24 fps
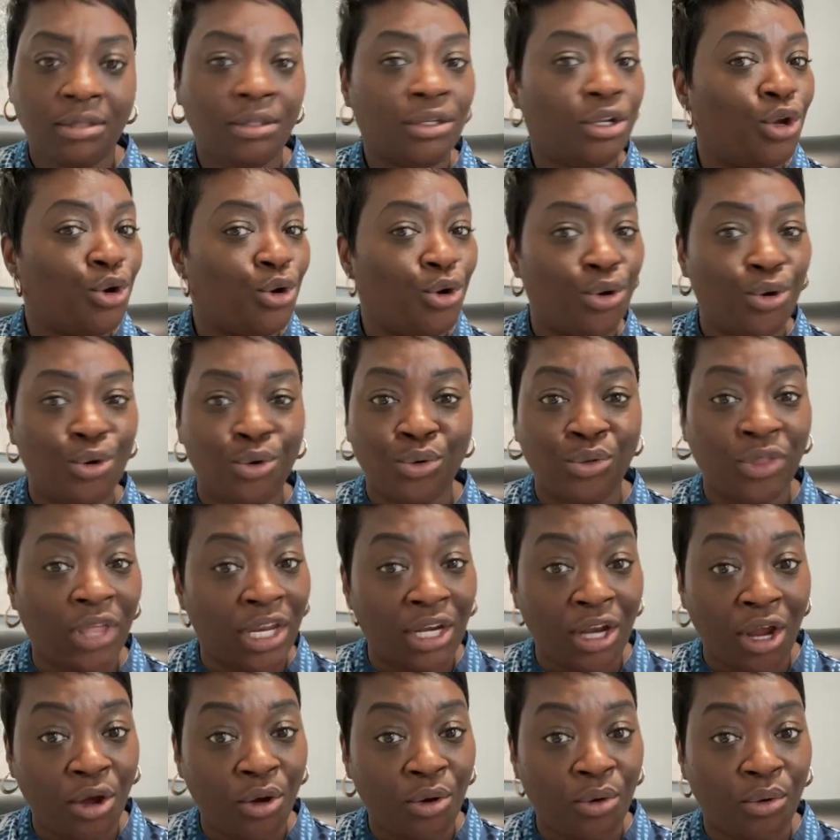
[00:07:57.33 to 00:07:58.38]
No,
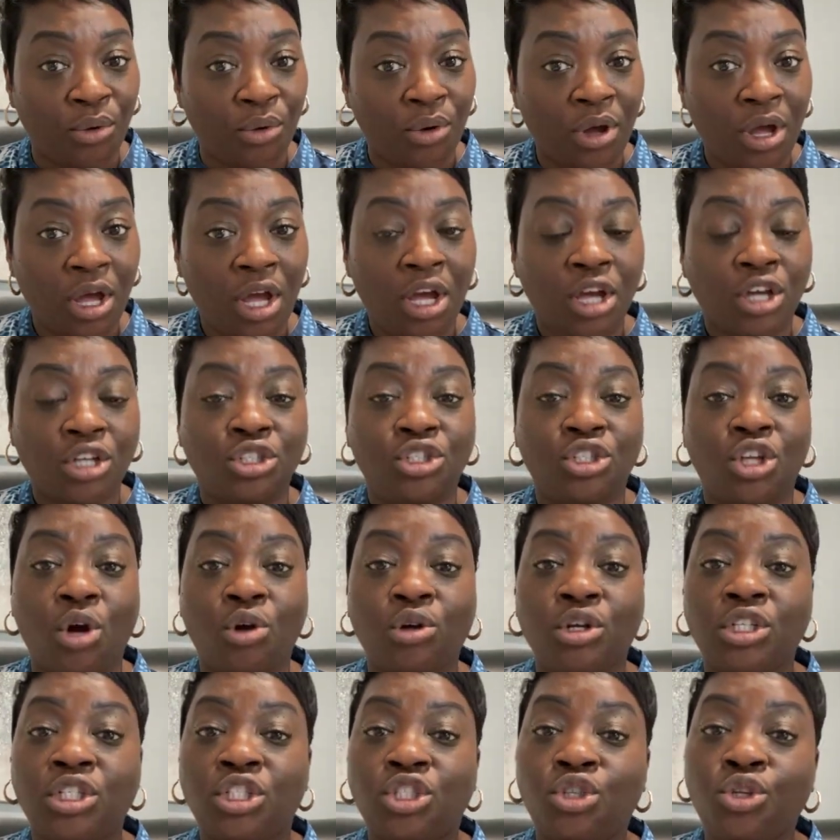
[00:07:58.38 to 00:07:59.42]
they don't.
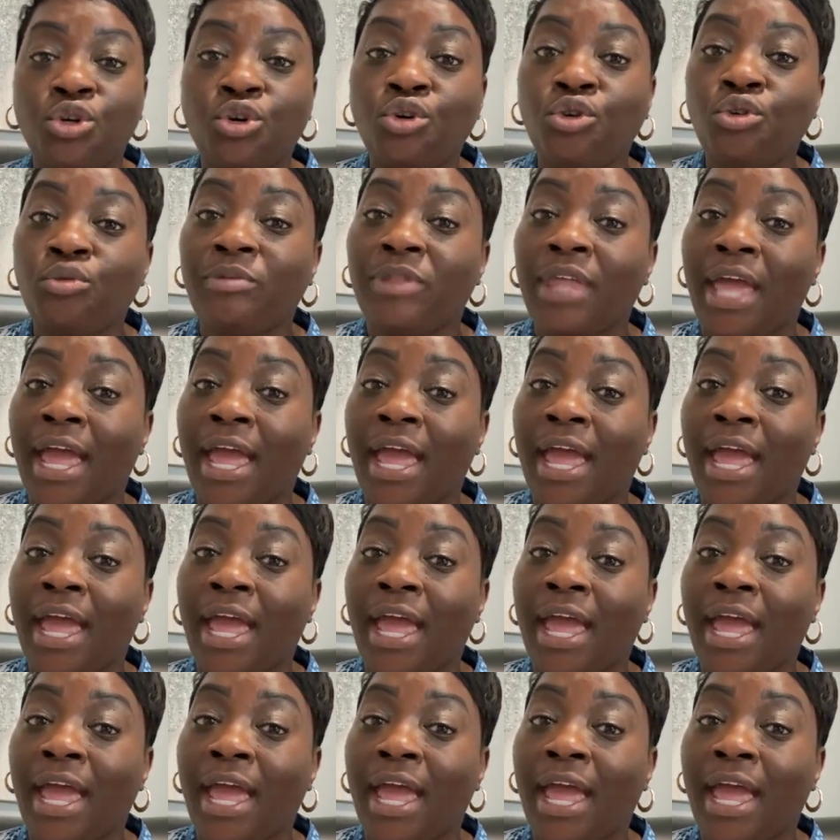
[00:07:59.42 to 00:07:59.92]
Don't assume